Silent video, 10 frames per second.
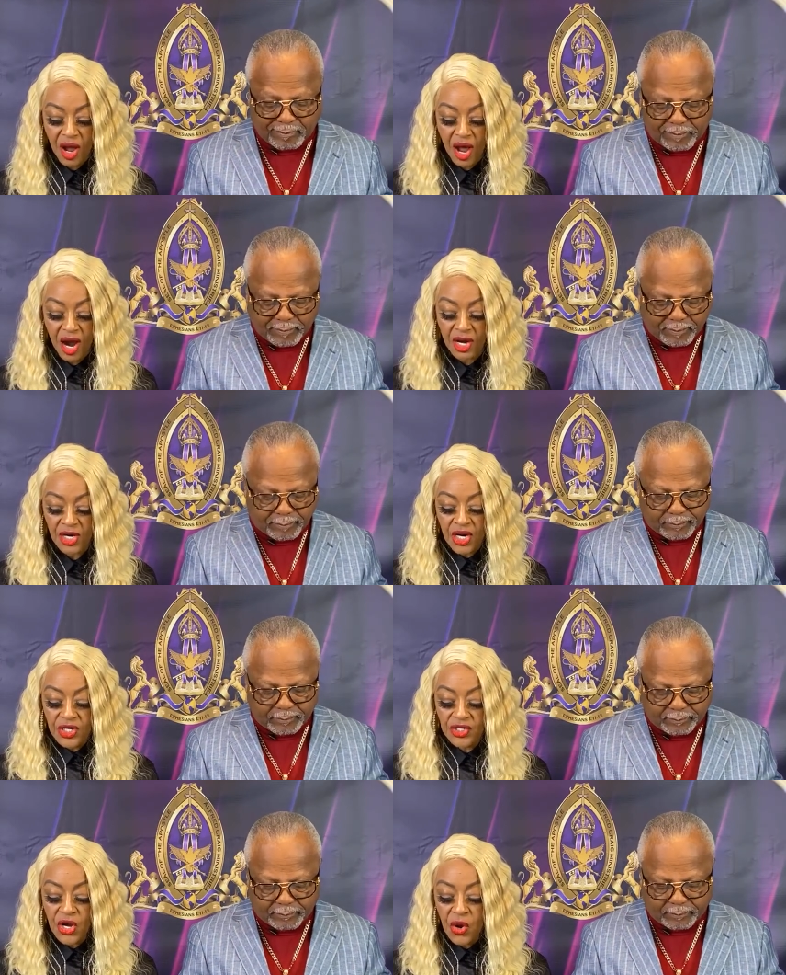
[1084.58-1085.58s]
Speaker 1: you are.
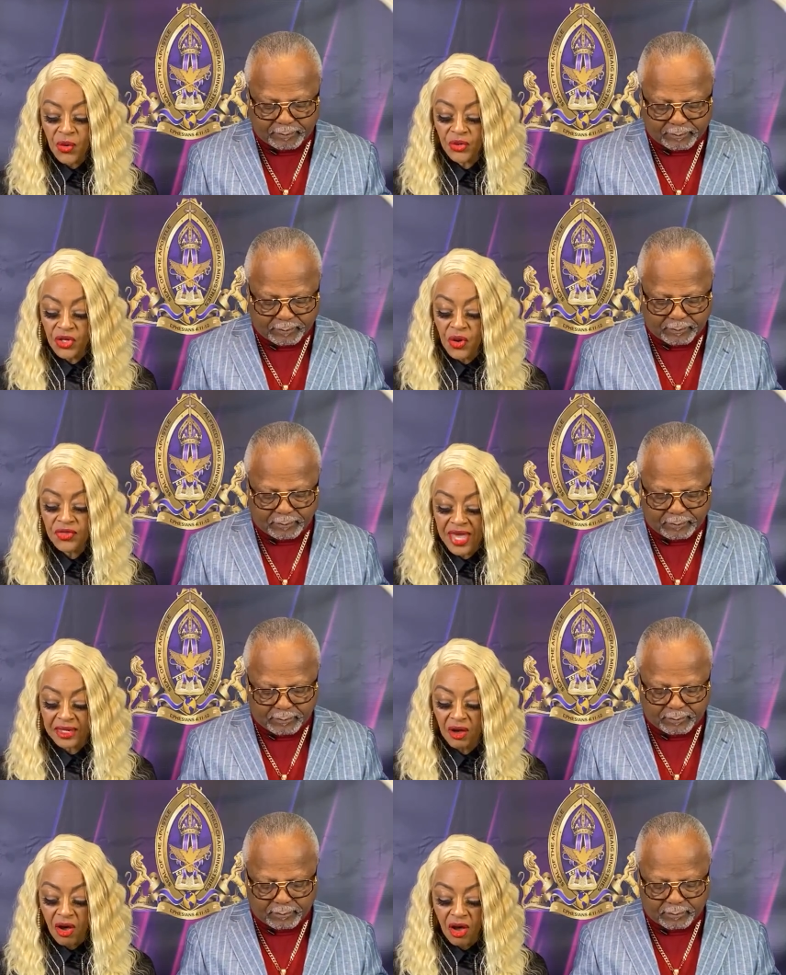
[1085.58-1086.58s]
Know, know
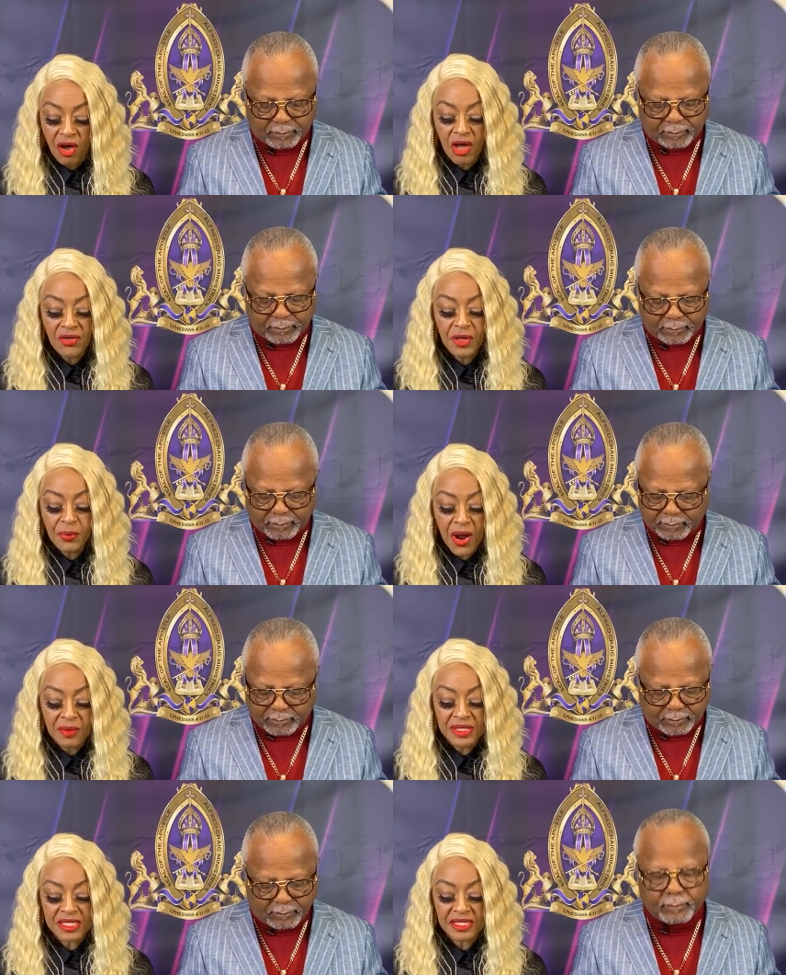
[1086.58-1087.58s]
that all the
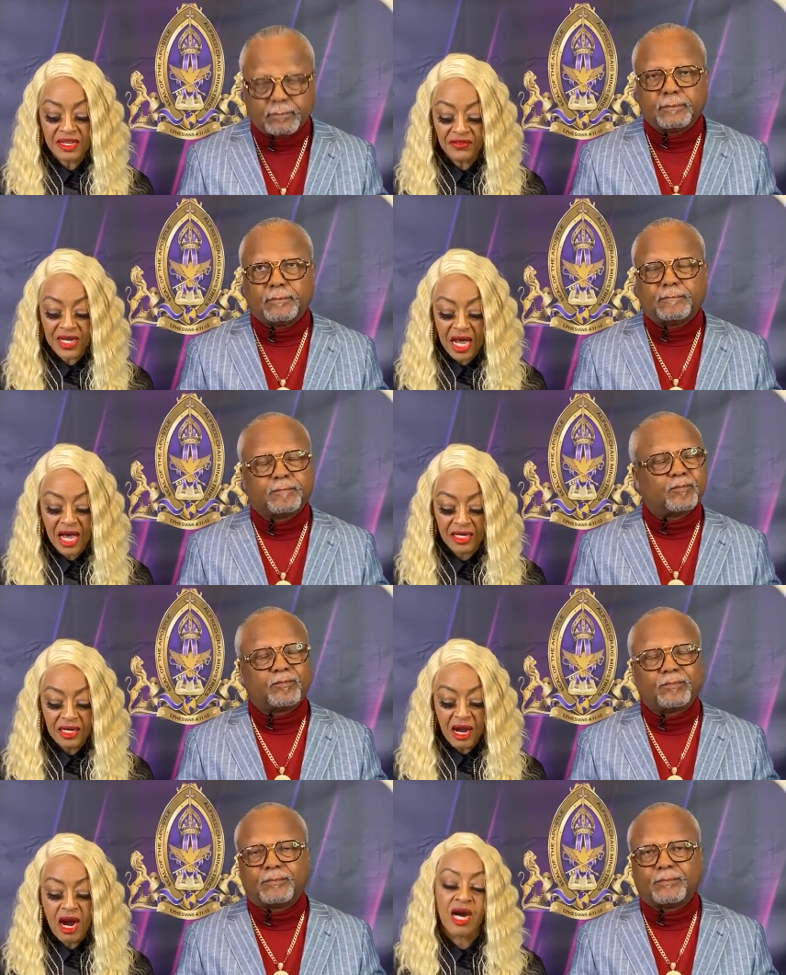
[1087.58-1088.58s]
promises of God
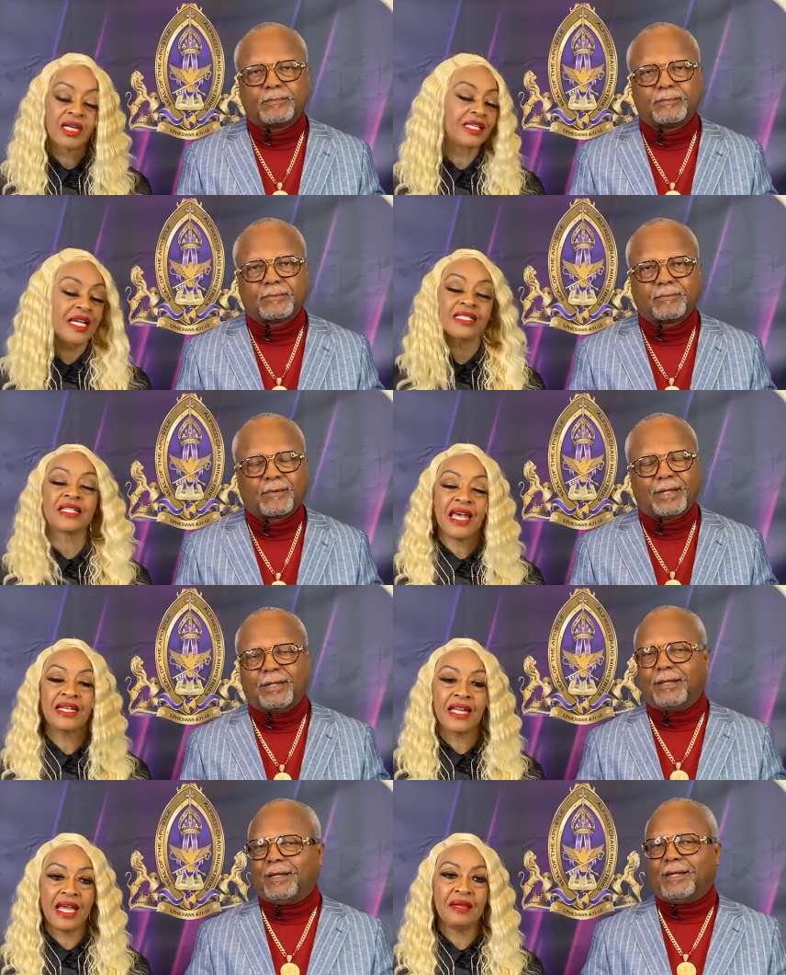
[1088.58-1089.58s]
are yes
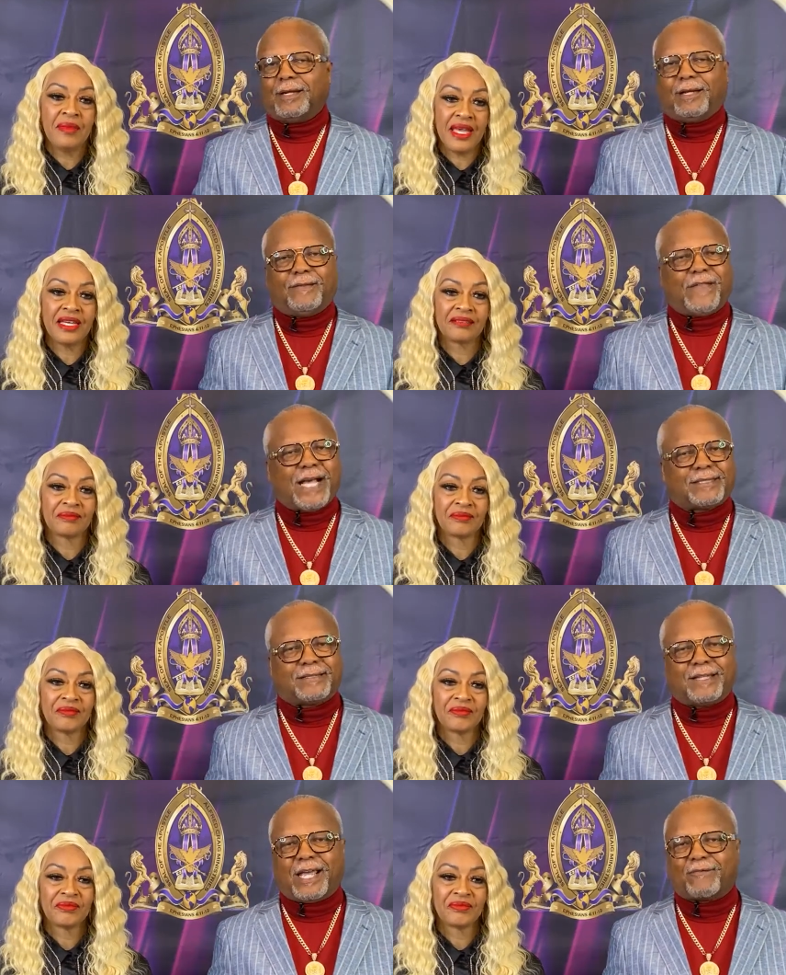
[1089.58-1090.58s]
and amen.
Speaker 2: That's
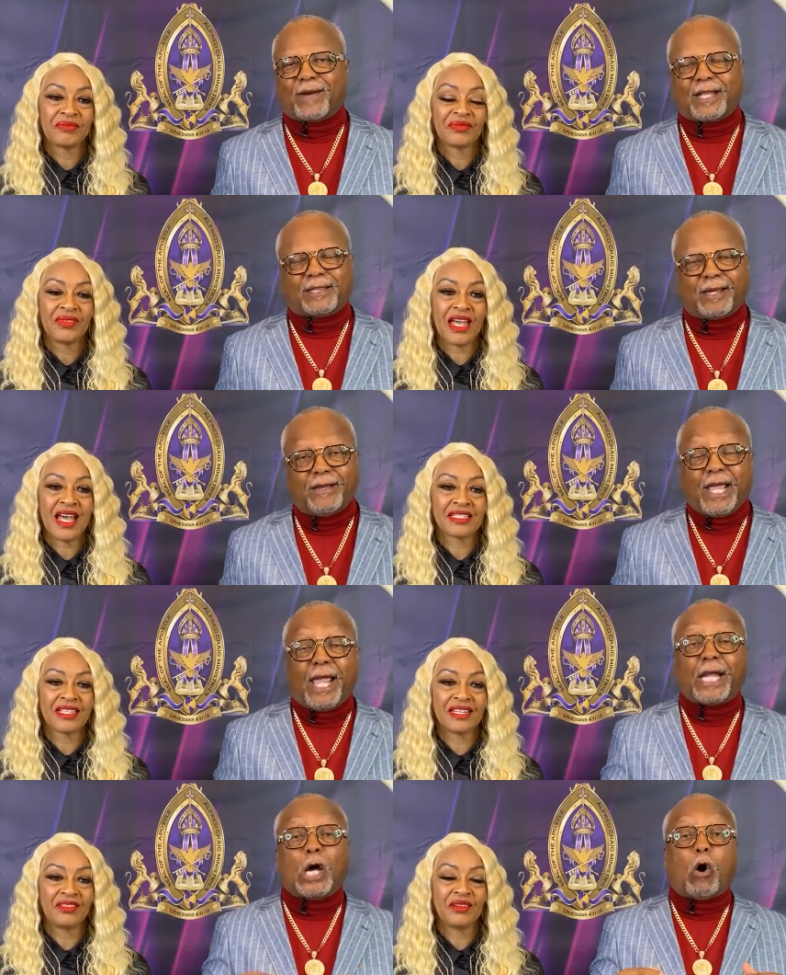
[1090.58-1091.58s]
the thing right there.
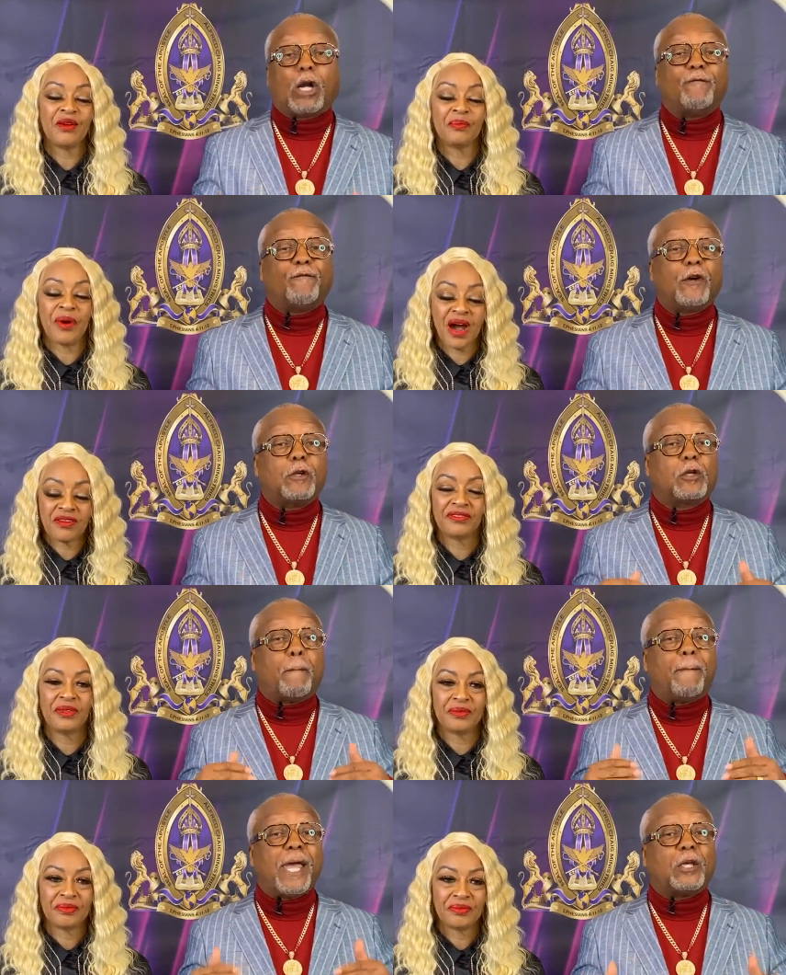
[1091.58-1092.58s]
in order for you to
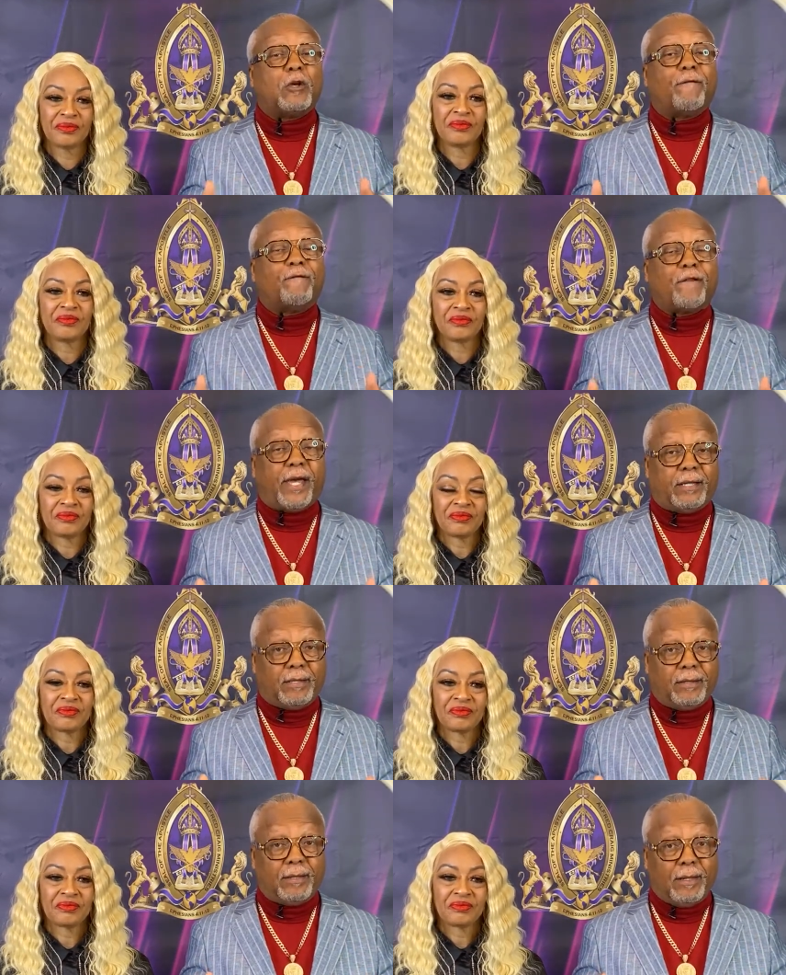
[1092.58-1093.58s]
make your
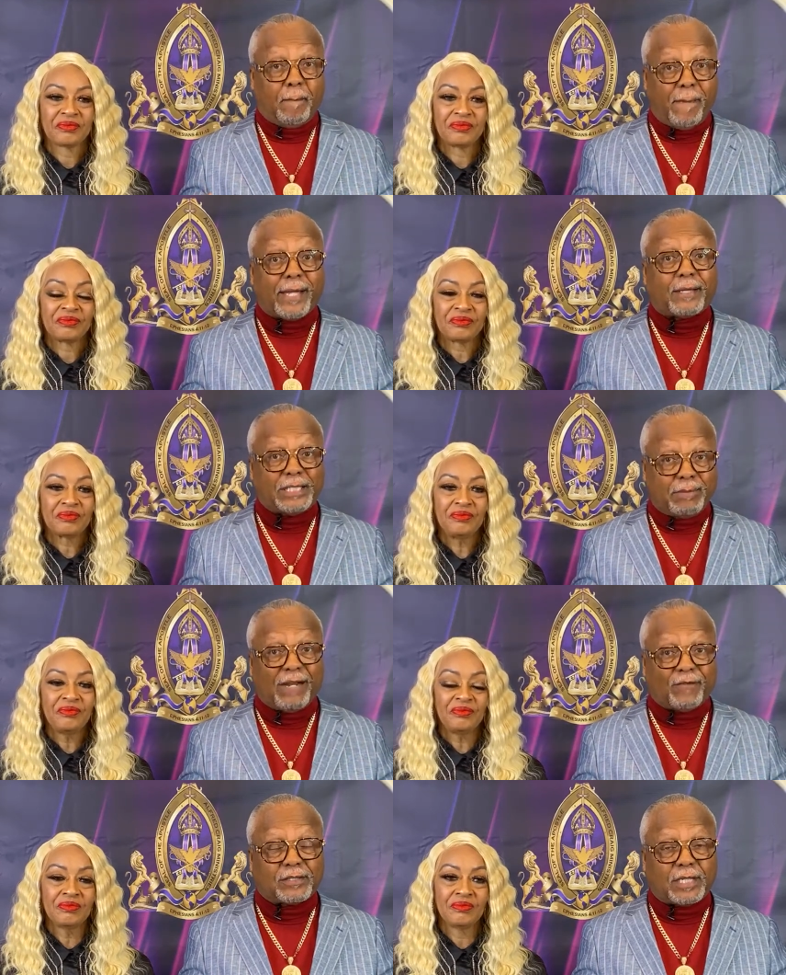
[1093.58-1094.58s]
faith make these
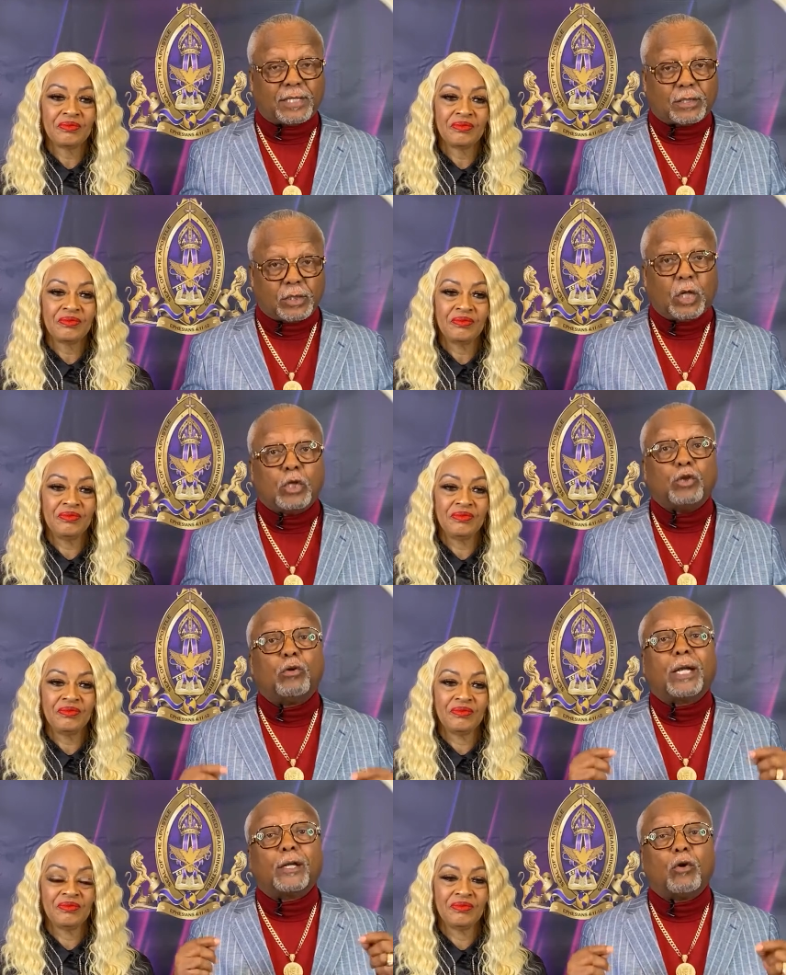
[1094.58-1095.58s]
manifestations,
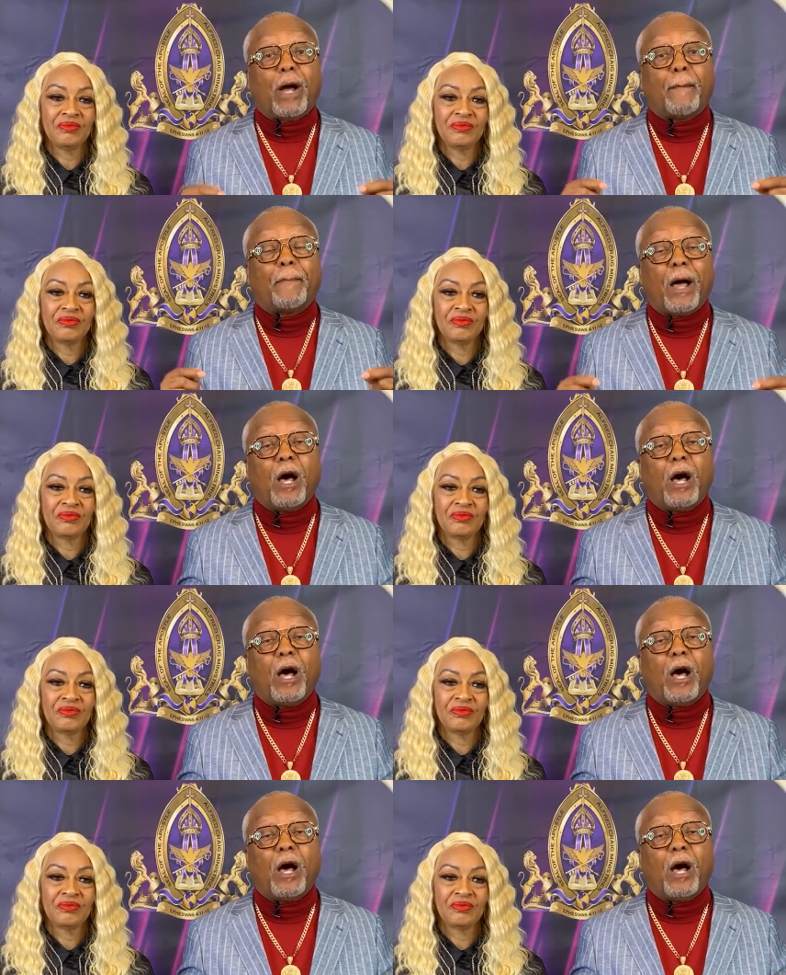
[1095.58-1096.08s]
you got to know how